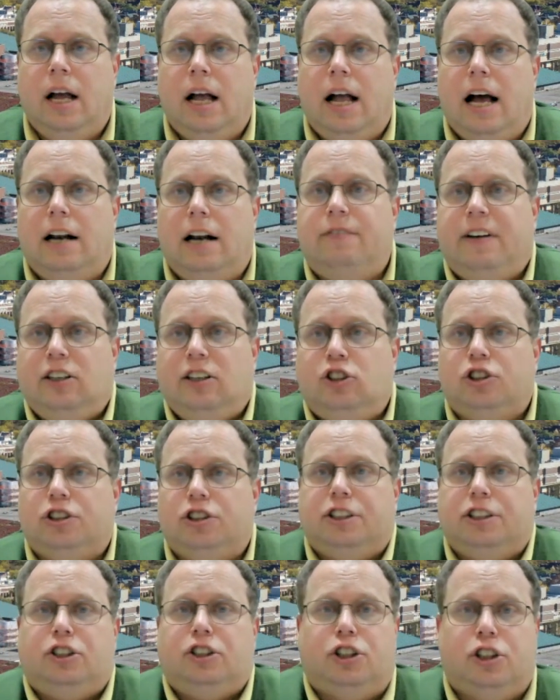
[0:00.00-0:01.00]
and eventually
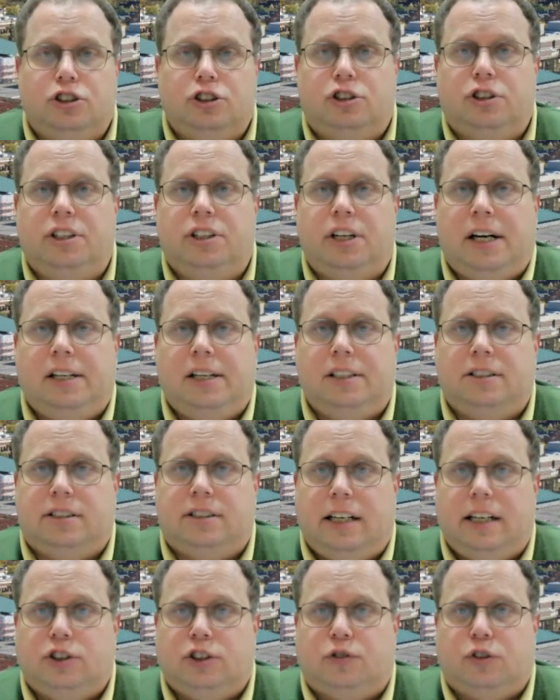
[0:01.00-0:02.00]
returned to the United
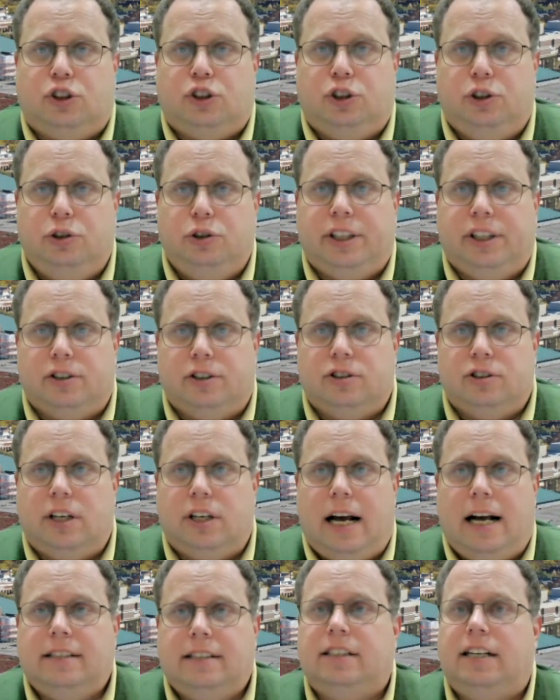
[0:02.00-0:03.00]
States for 2 years
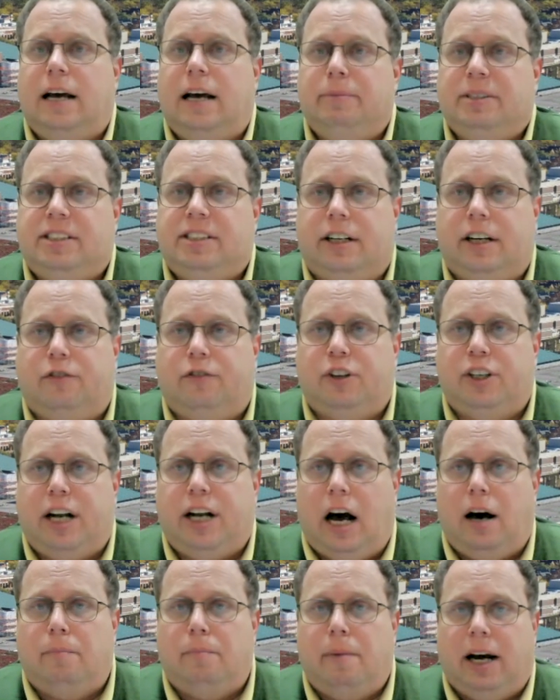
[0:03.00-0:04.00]
as an emissary for
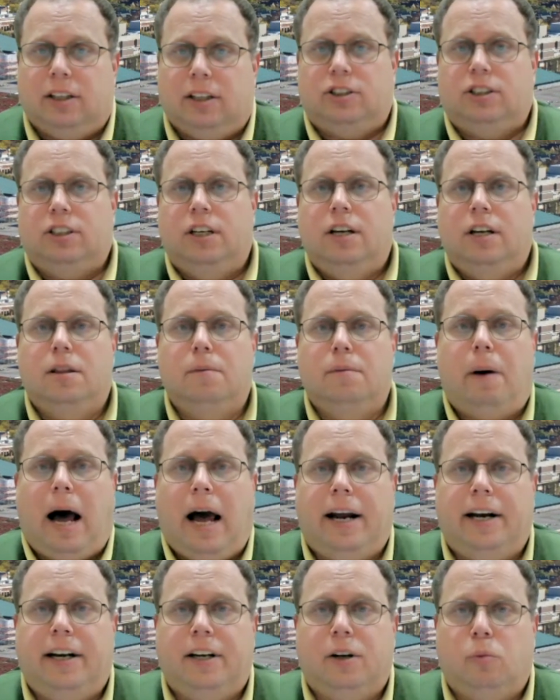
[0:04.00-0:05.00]
Na'amat, the
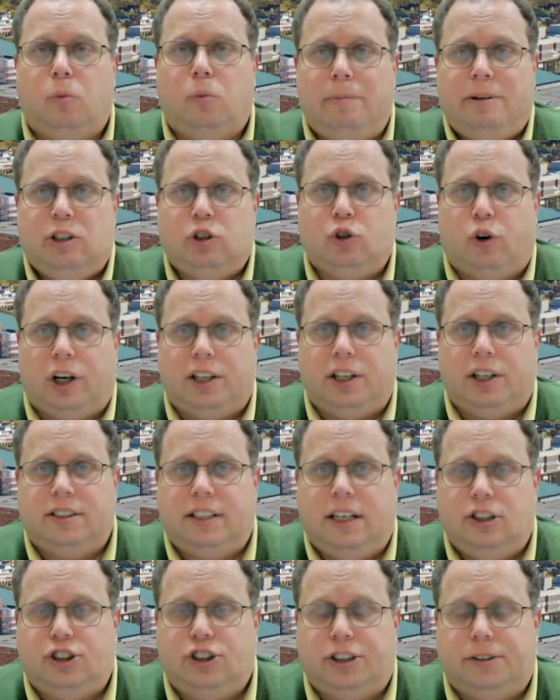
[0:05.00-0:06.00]
pioneer women's
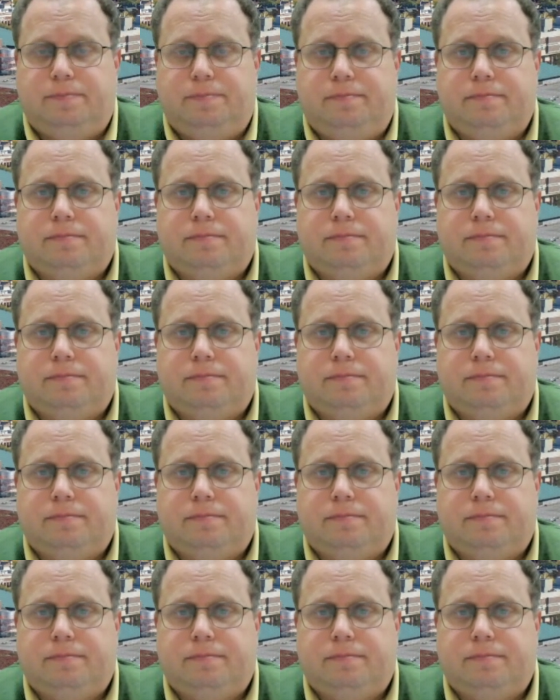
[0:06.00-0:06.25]
organization.